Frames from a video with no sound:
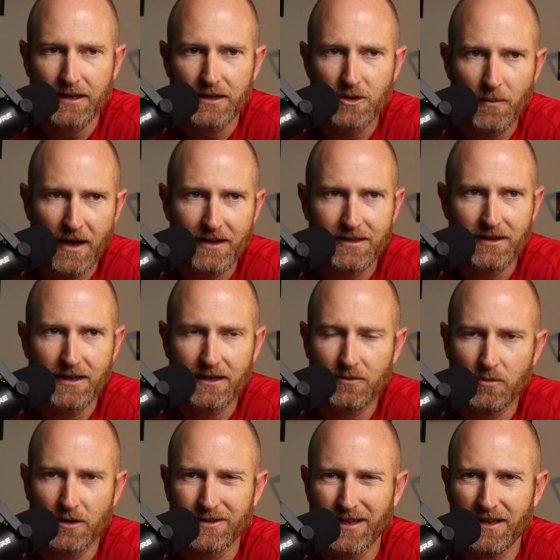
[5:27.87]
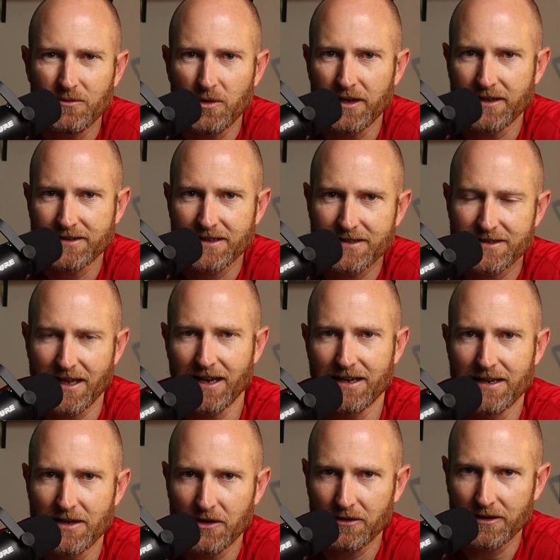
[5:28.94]
You may think, well, 10 weeks, that's not
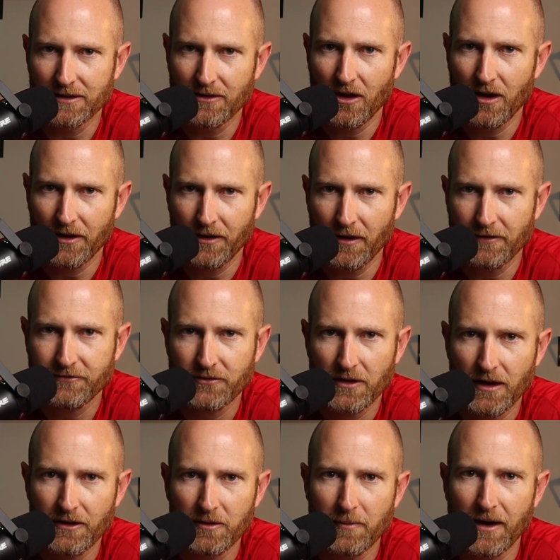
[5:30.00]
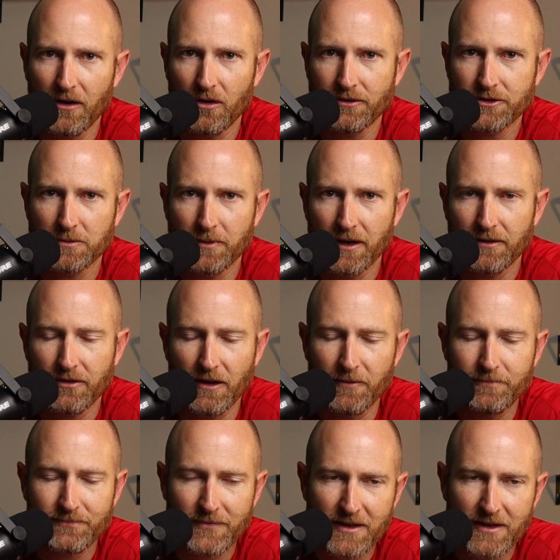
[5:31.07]
nearly long enough for a 100-mile ultramarathon.